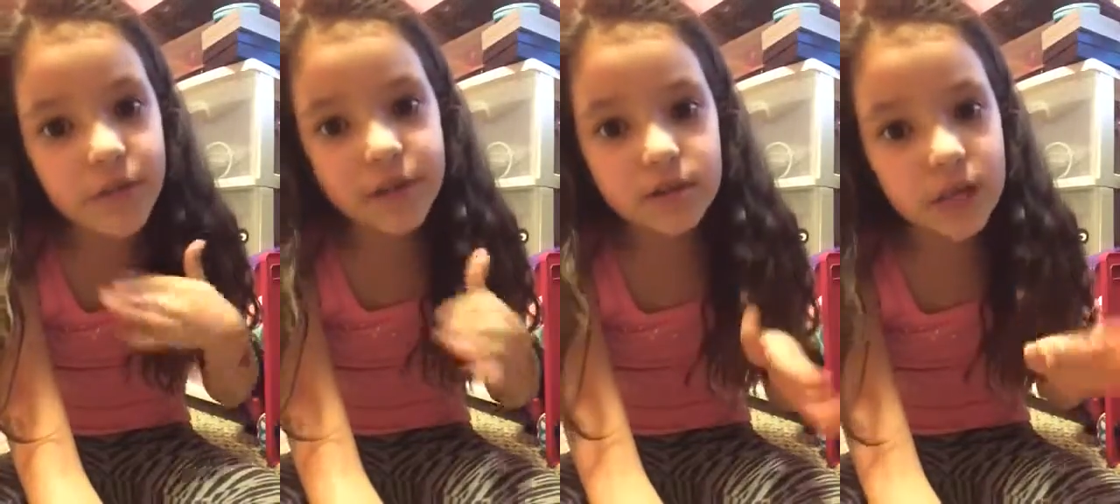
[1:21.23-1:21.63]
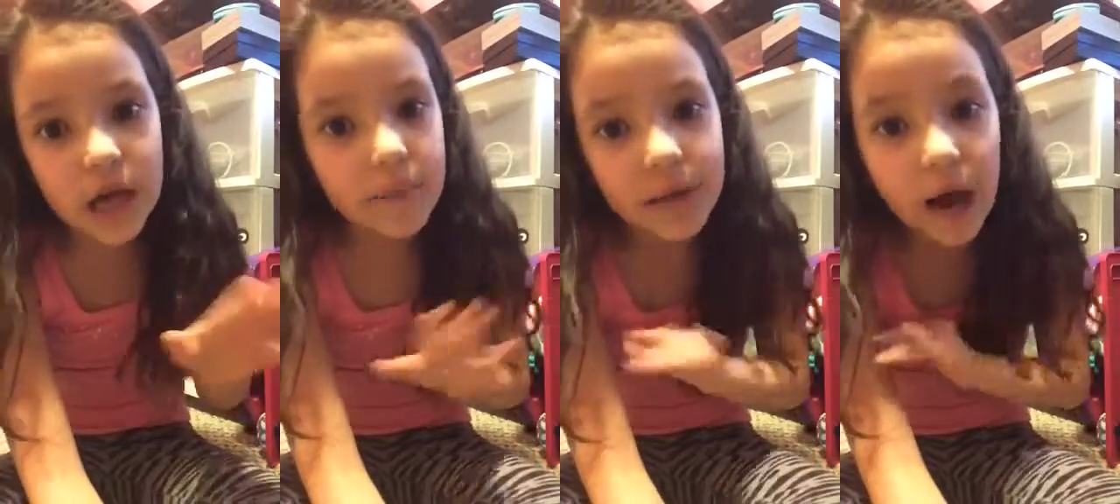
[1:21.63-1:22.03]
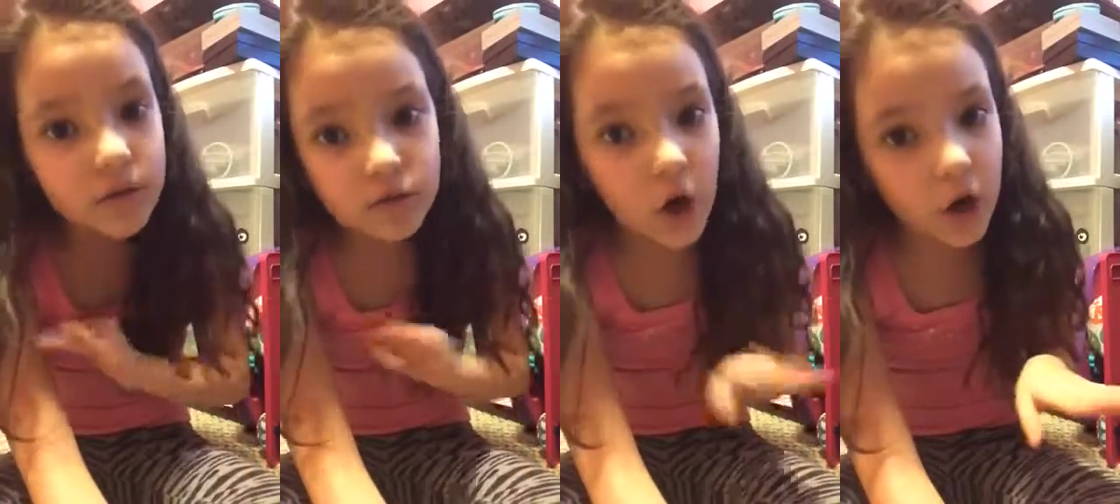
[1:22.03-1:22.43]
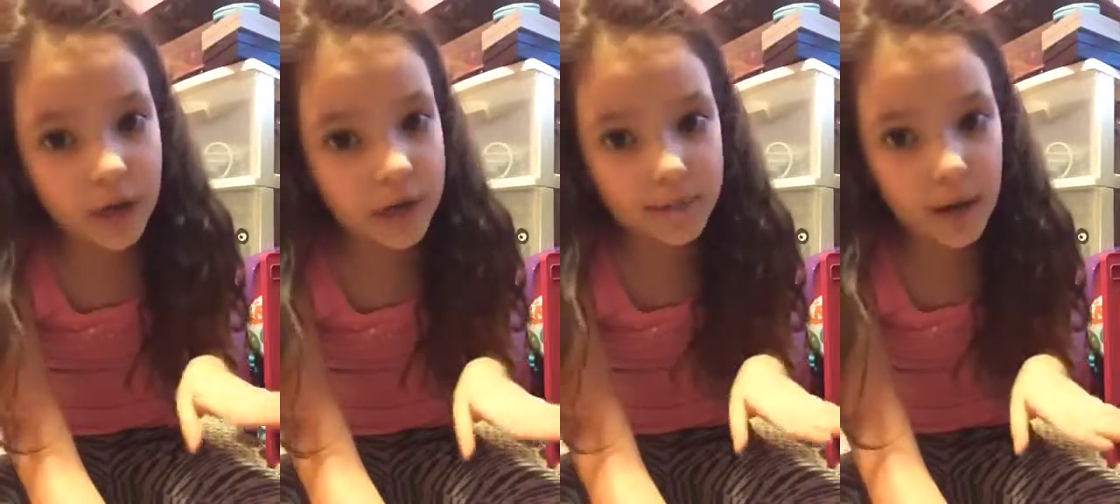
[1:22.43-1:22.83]
That I'm not
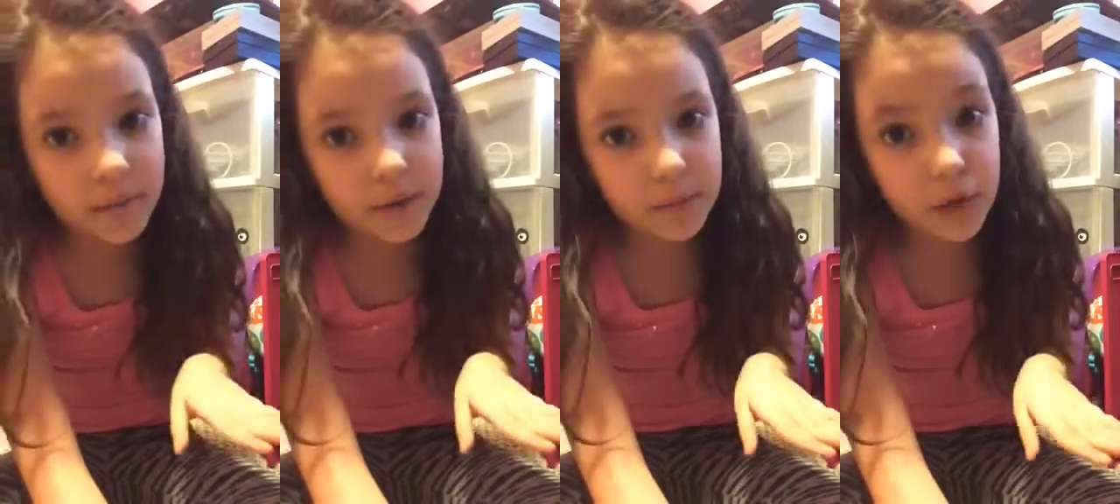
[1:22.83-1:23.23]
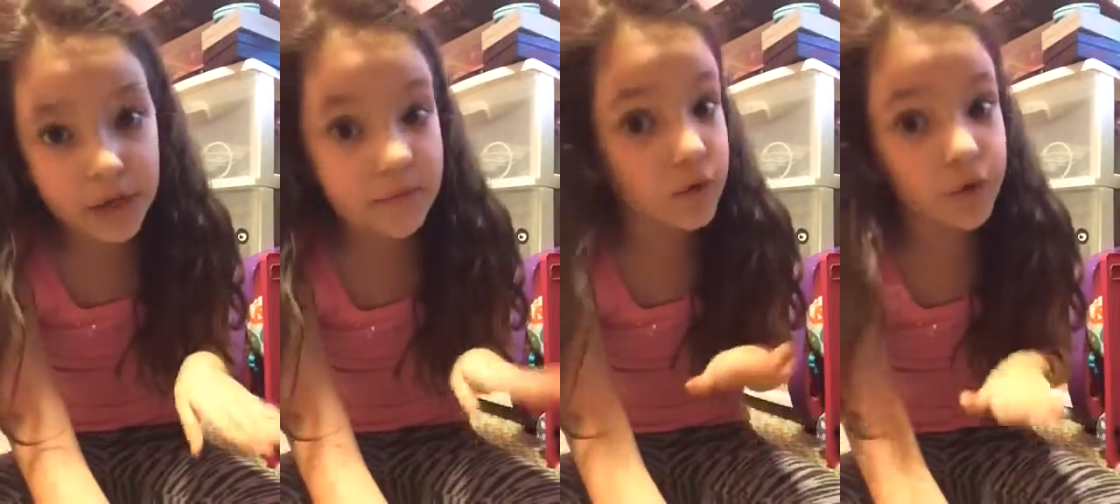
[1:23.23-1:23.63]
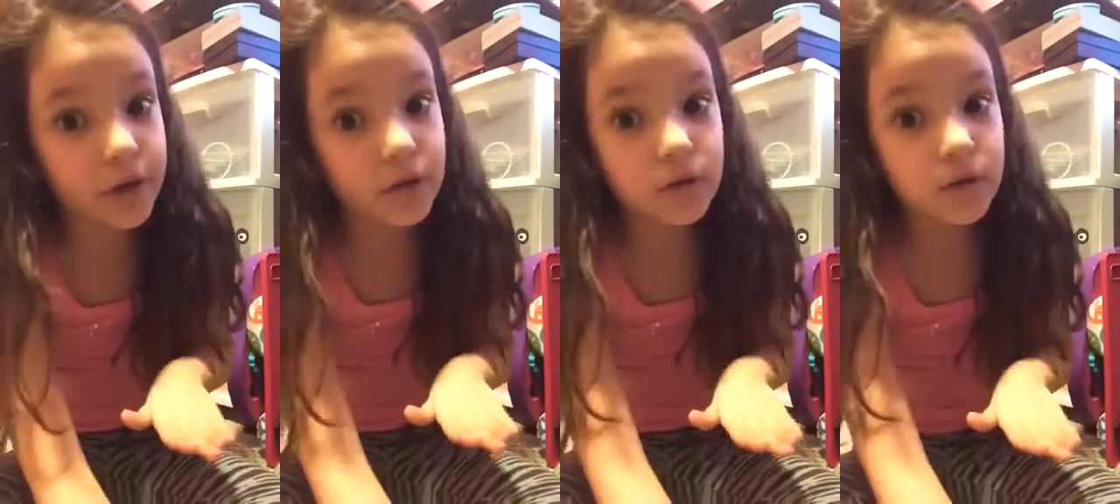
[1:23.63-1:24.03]
talking about people, like, for real.